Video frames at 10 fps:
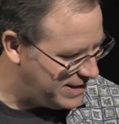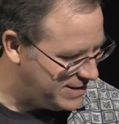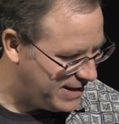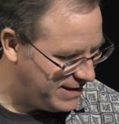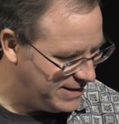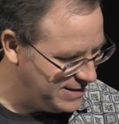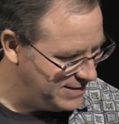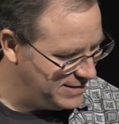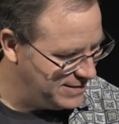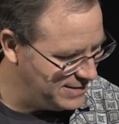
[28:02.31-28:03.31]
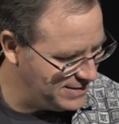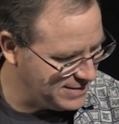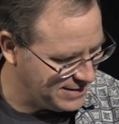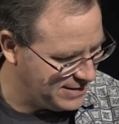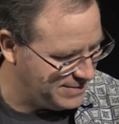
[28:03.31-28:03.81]
hadn't died
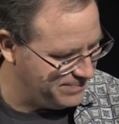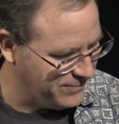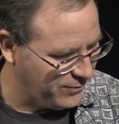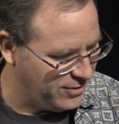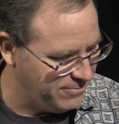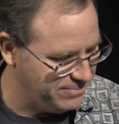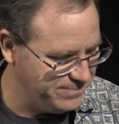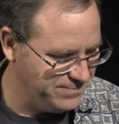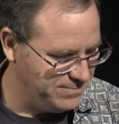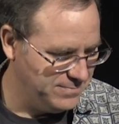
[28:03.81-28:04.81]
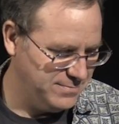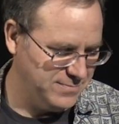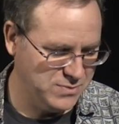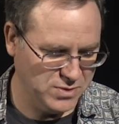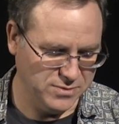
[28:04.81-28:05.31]
from
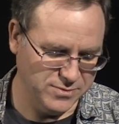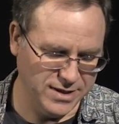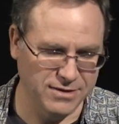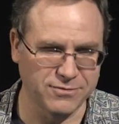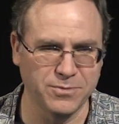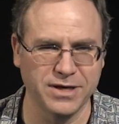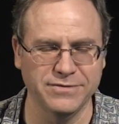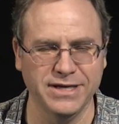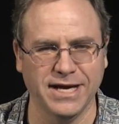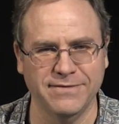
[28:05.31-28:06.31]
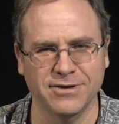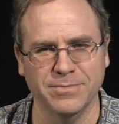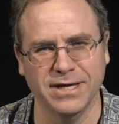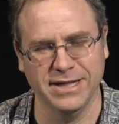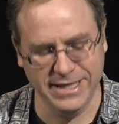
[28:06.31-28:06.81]
whatever he died from.
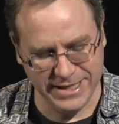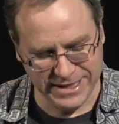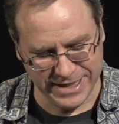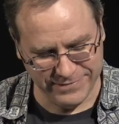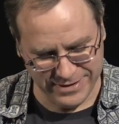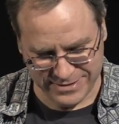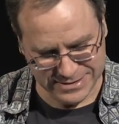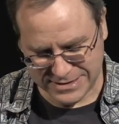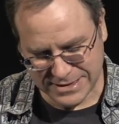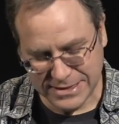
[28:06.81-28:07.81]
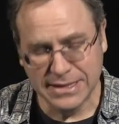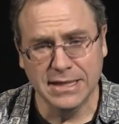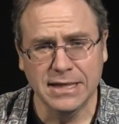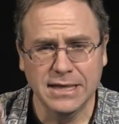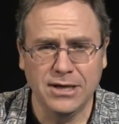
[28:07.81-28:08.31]
I think he didn't get an
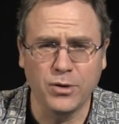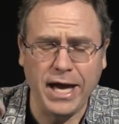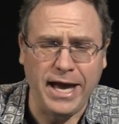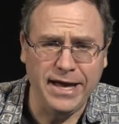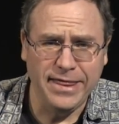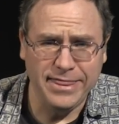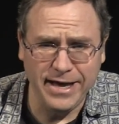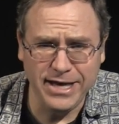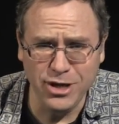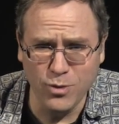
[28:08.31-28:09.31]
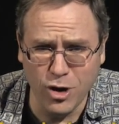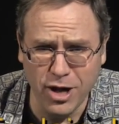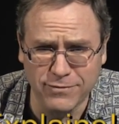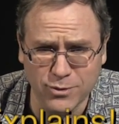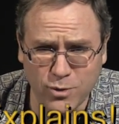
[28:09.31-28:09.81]
AA. Okay, thank you
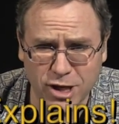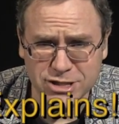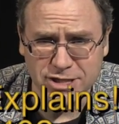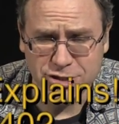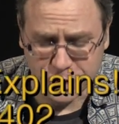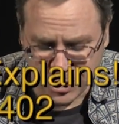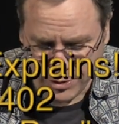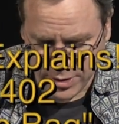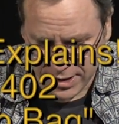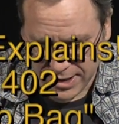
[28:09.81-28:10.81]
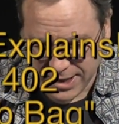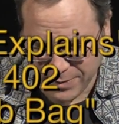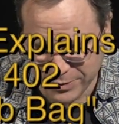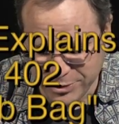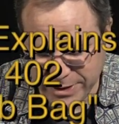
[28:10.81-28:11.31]
all for watching the show.
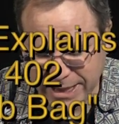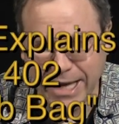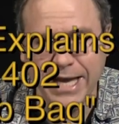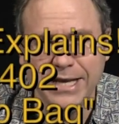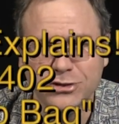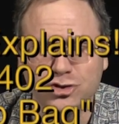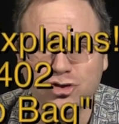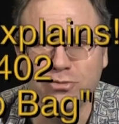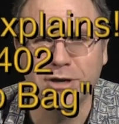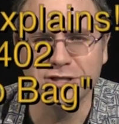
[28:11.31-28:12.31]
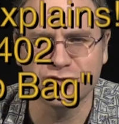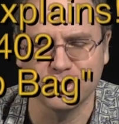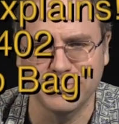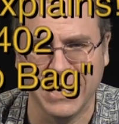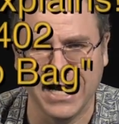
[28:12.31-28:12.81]
We'll do it again 2 months
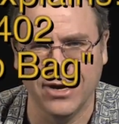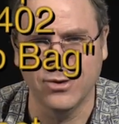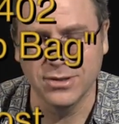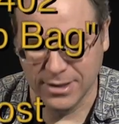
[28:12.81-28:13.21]
from now.